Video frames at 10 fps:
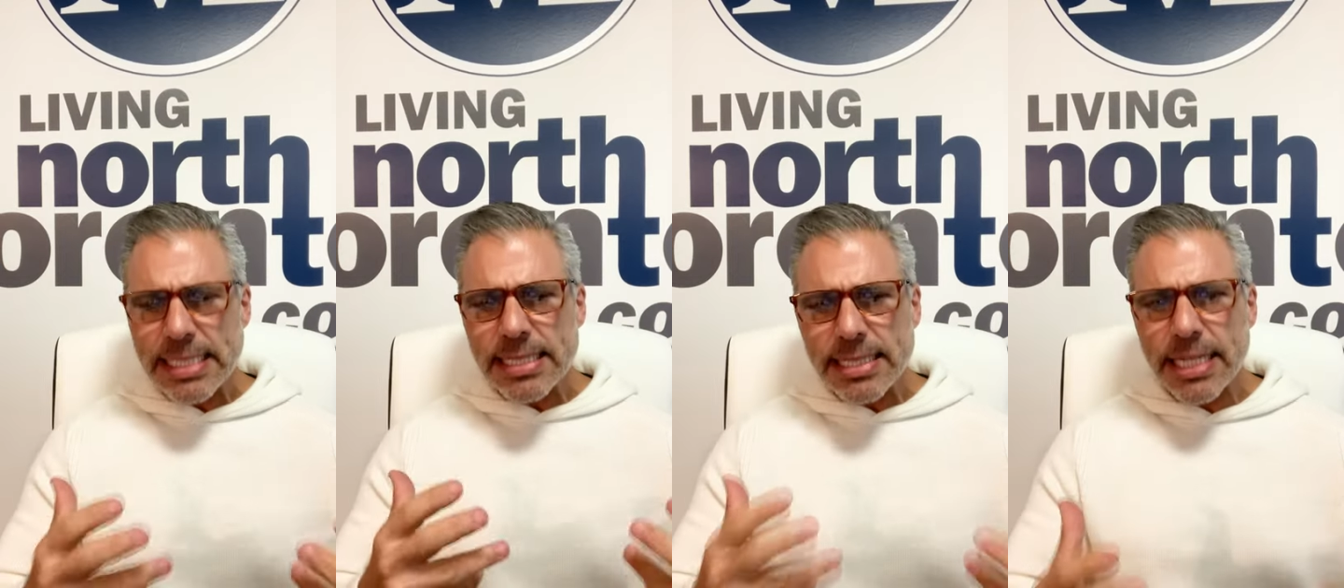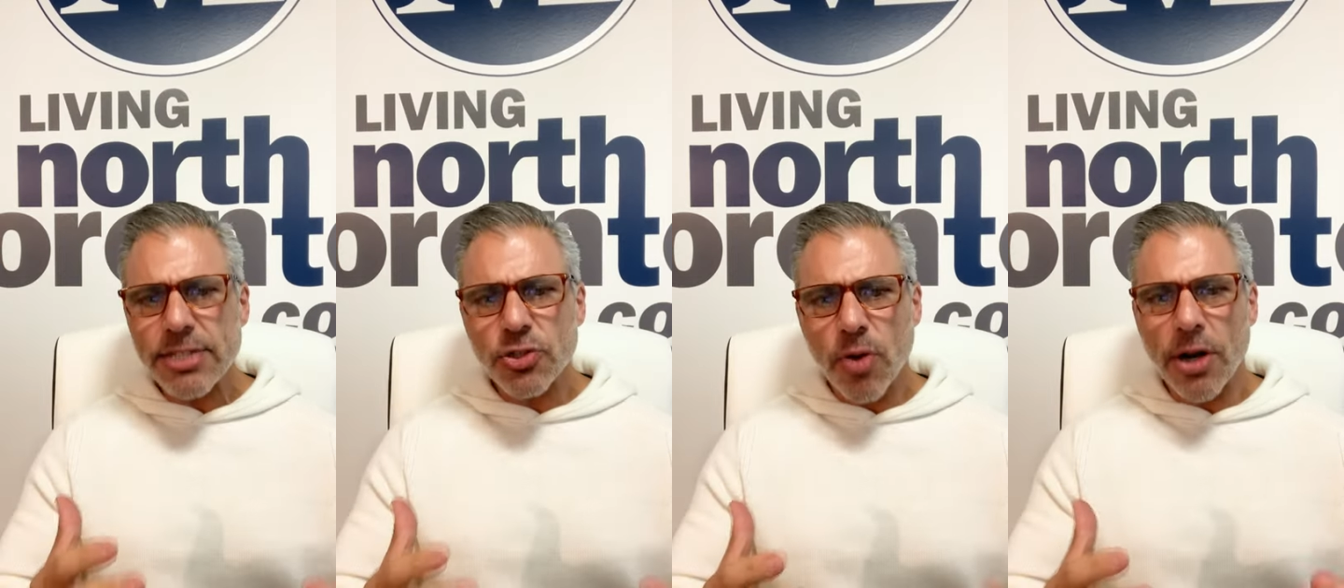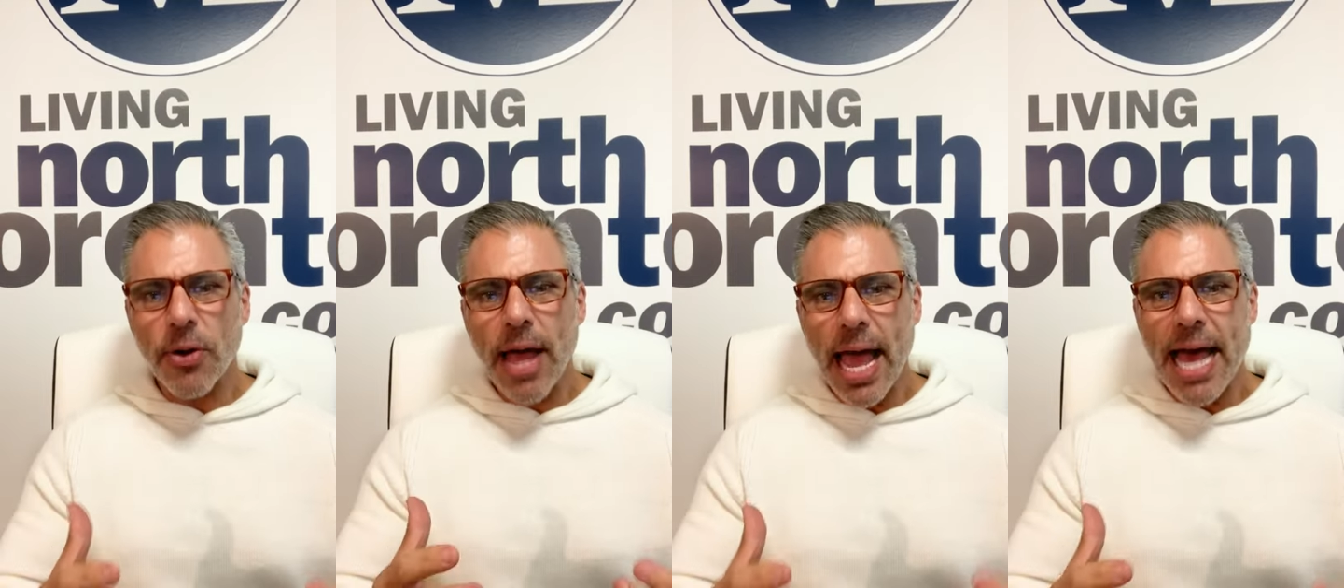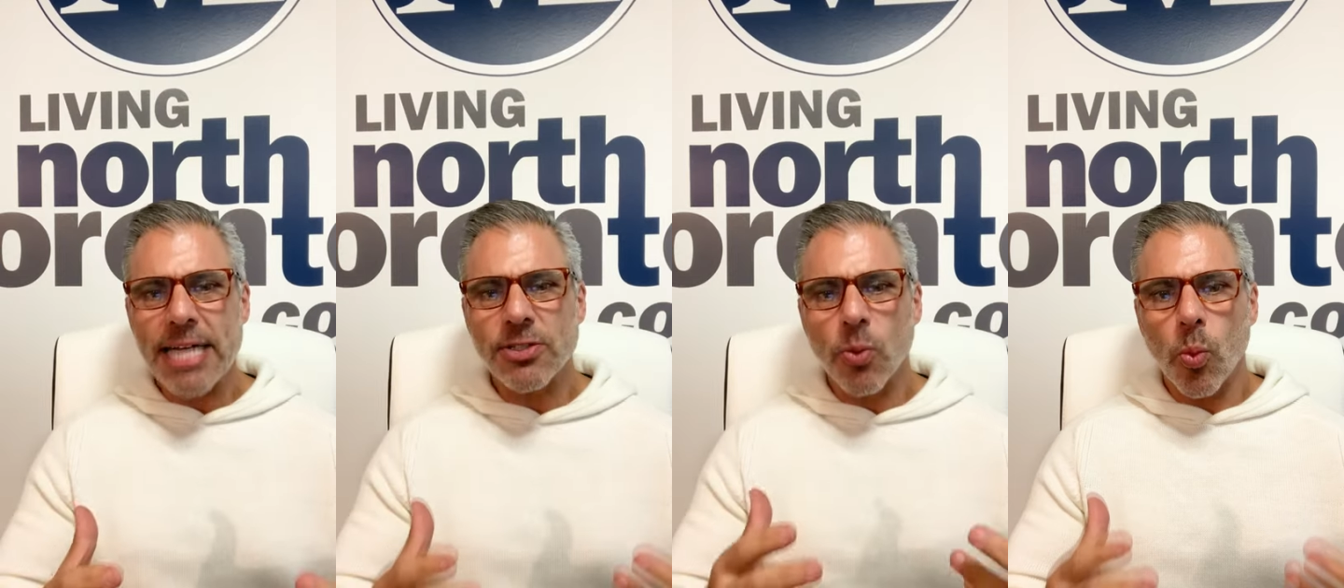City of Toronto
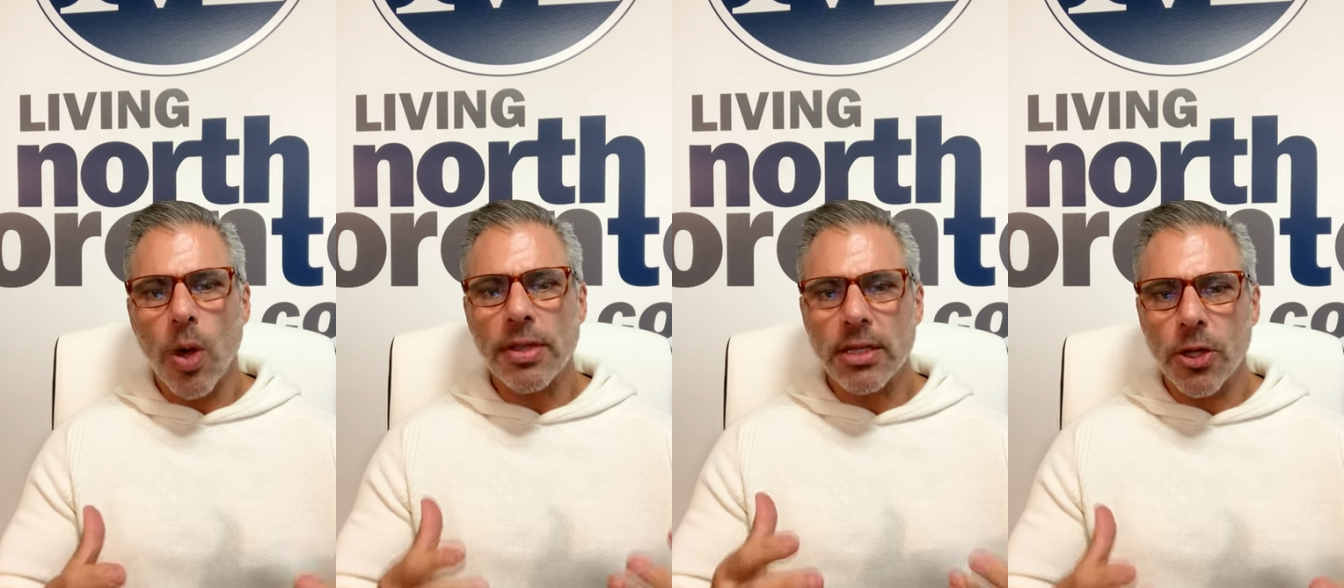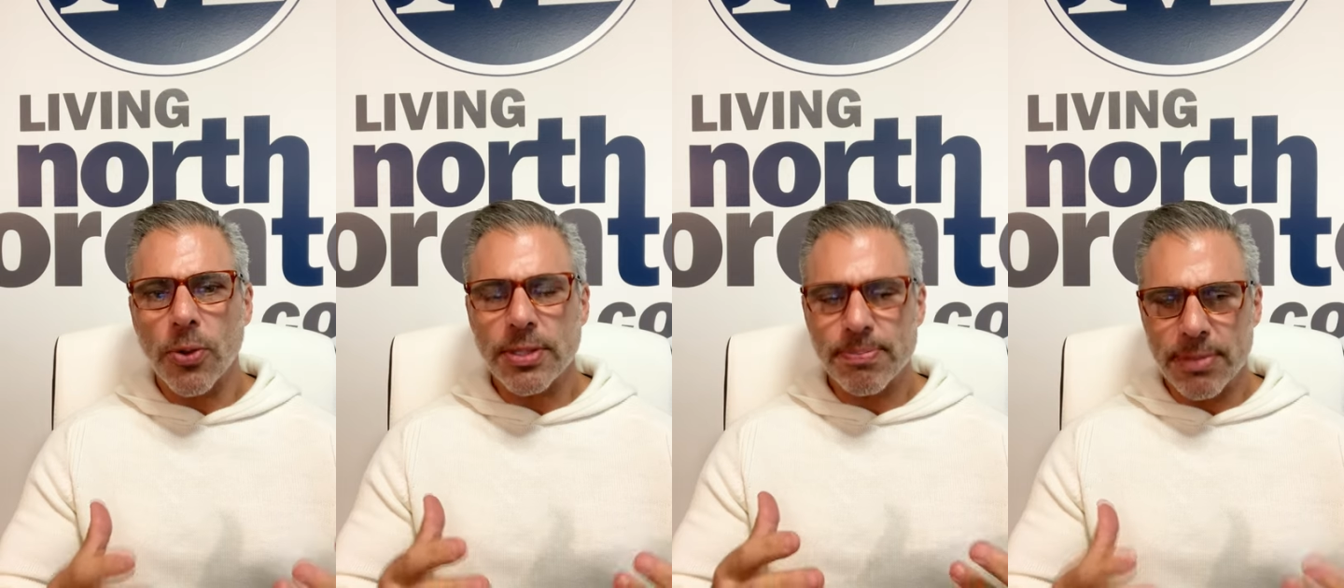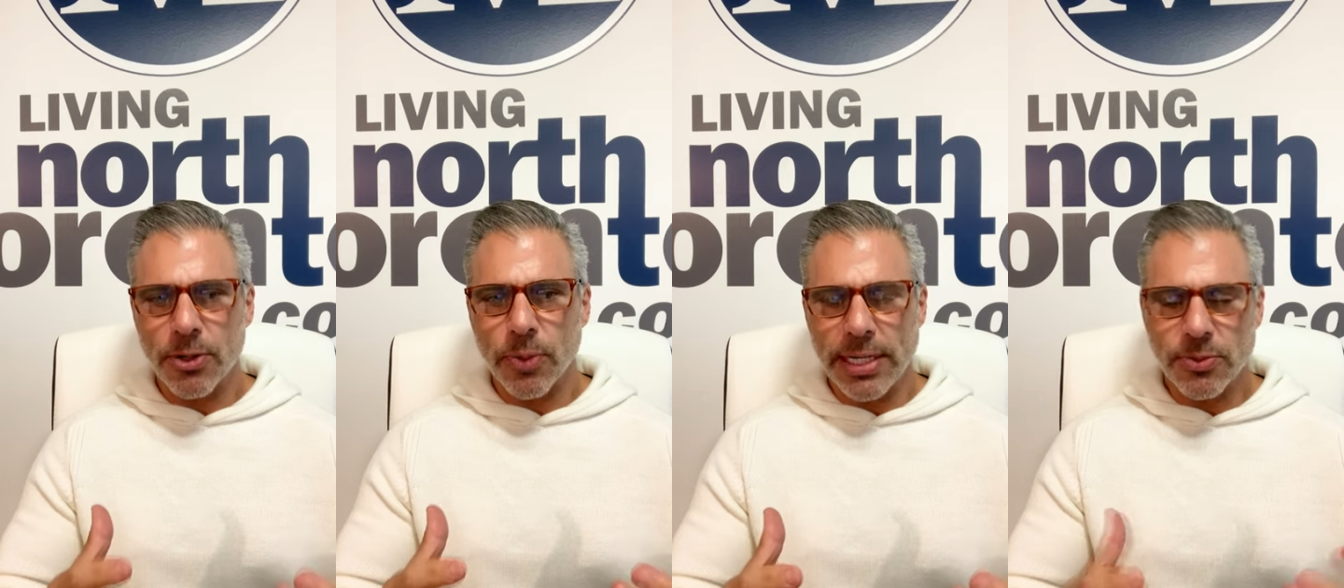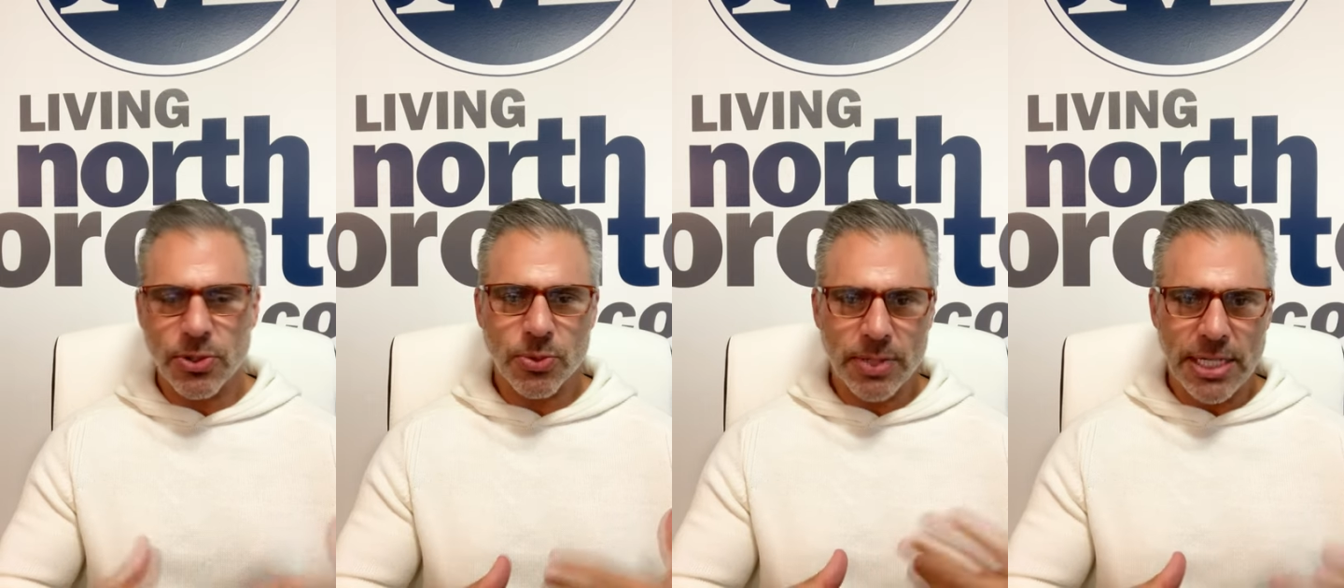has one of the lowest mill rates,
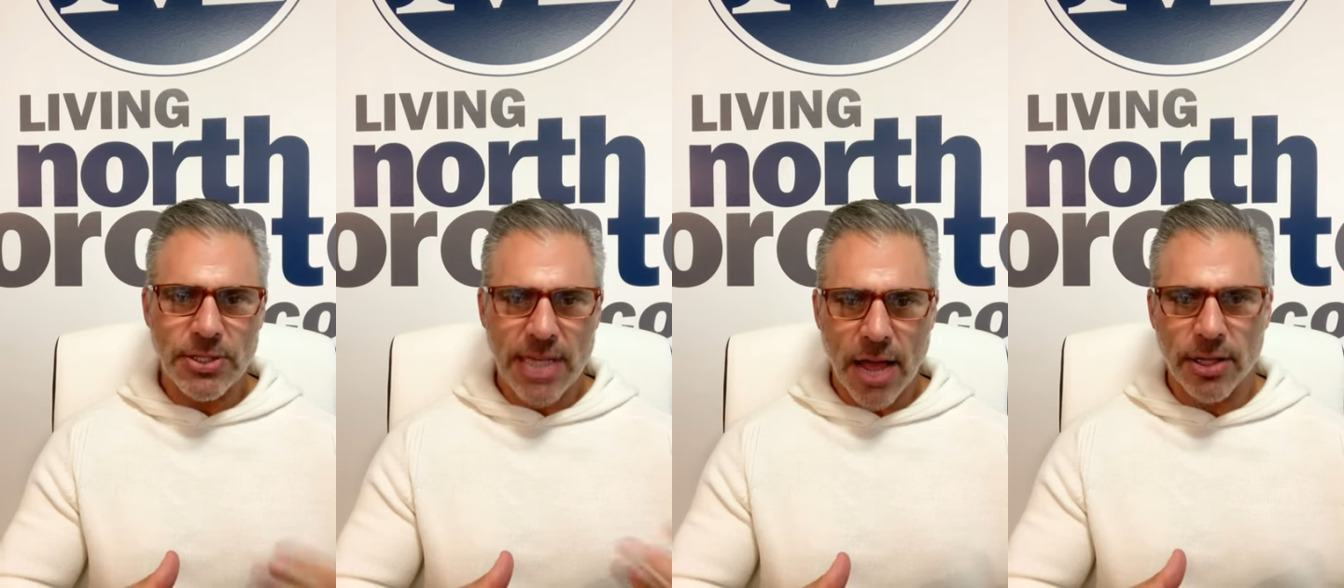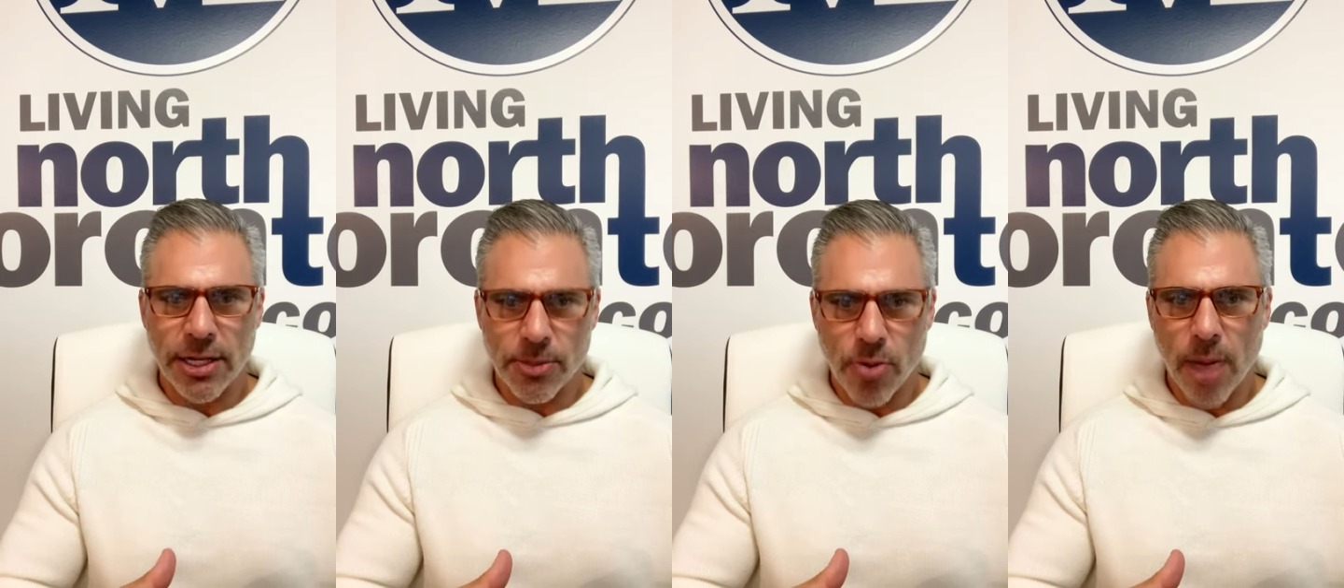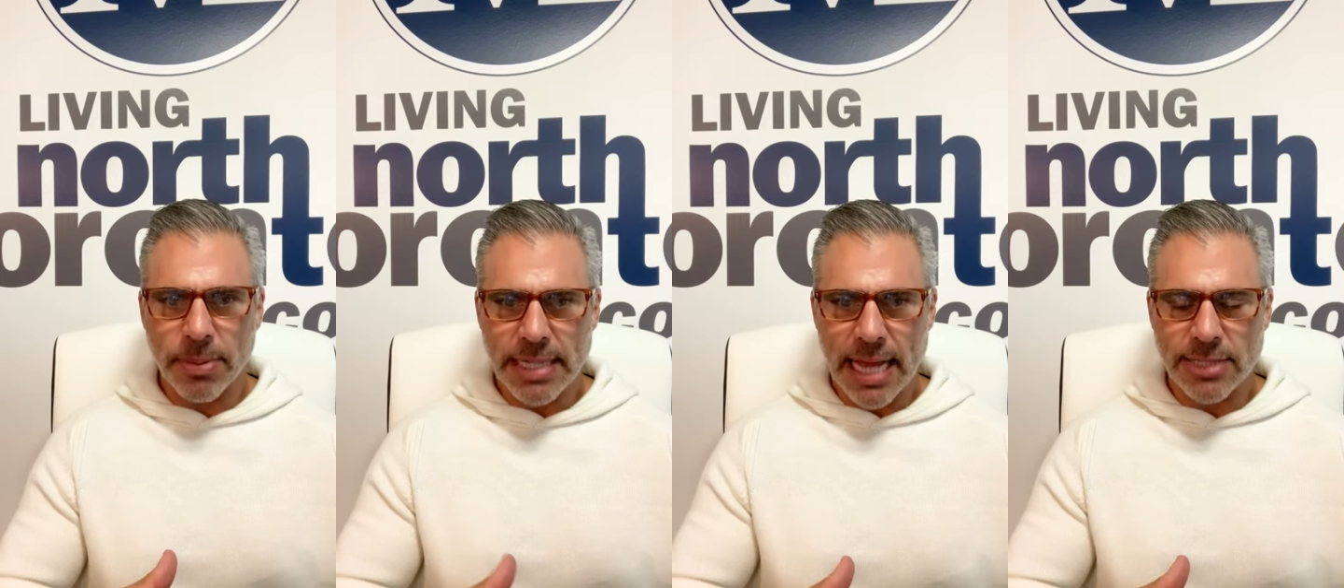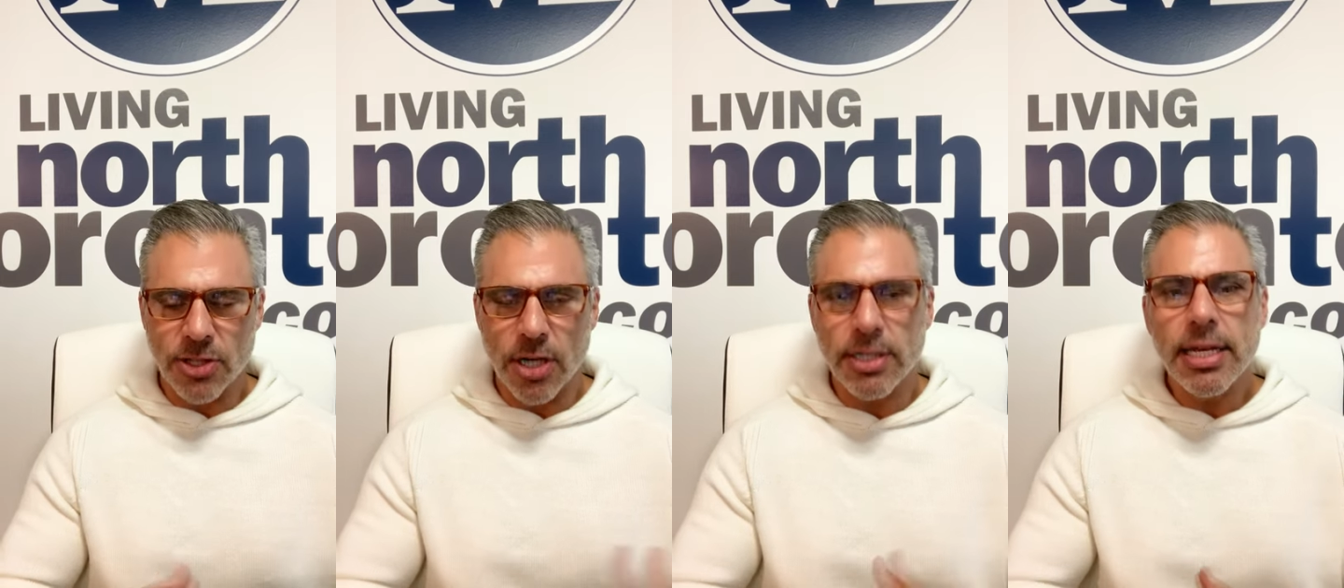which is what these calculate your property tax
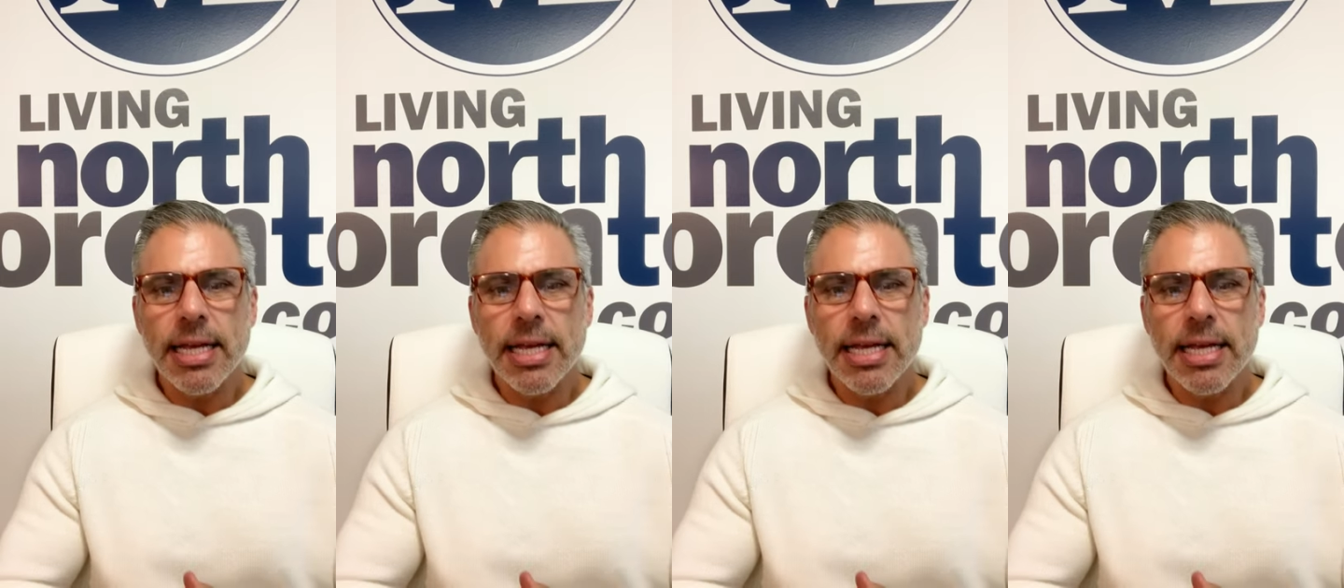on,